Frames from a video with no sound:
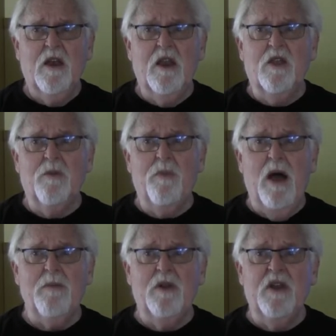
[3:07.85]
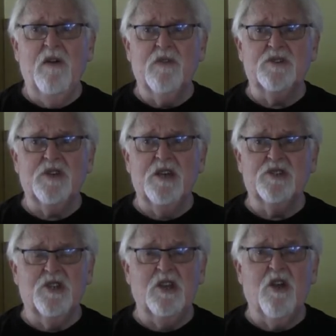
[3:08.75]
Now, the Bible never
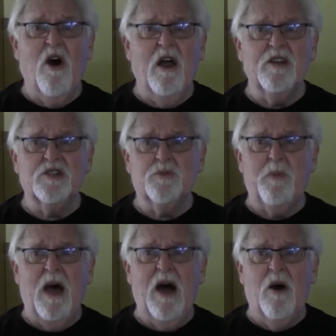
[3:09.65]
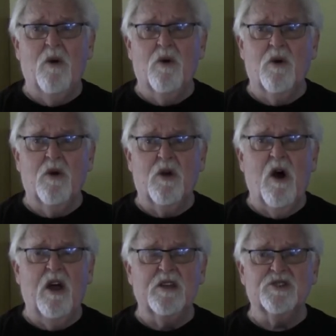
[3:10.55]
says that God is power or
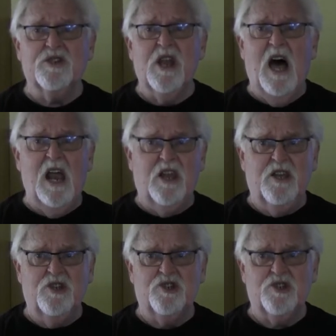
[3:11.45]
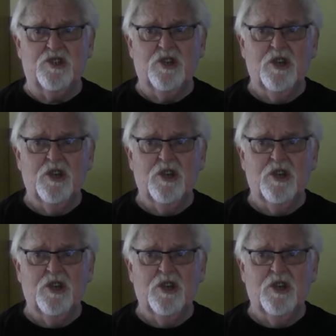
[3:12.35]
God is knowledge